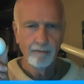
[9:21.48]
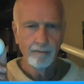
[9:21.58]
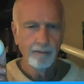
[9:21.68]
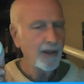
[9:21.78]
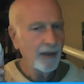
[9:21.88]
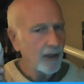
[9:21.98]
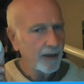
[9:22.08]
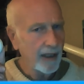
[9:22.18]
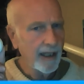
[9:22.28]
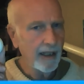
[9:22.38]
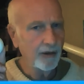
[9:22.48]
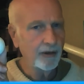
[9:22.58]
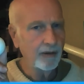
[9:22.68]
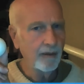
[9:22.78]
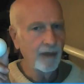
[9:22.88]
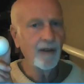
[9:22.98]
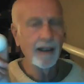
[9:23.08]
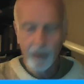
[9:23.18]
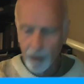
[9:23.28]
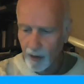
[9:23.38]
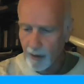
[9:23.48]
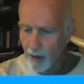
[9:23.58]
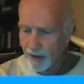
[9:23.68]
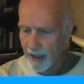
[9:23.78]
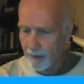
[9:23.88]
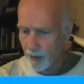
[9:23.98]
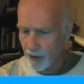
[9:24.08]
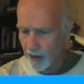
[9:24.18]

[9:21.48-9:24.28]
But that's not the case. In fact, it's only about 10%.